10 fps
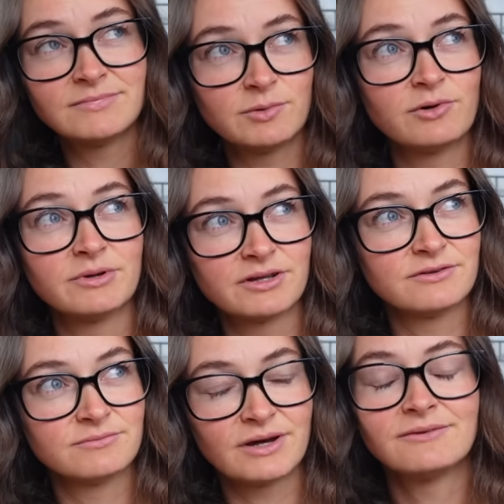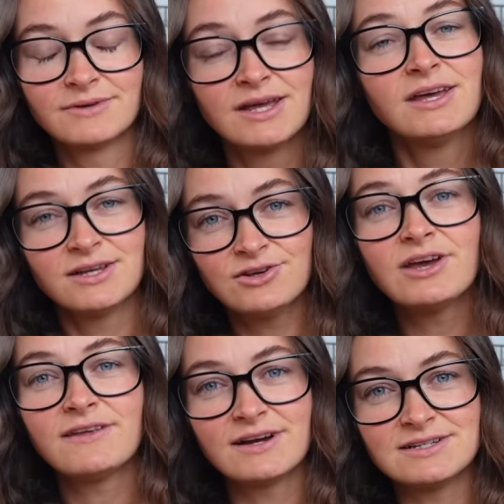Maybe not a million, but you
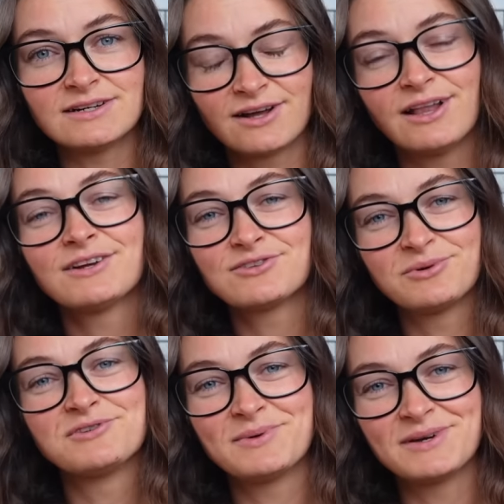get the idea. I like Domino's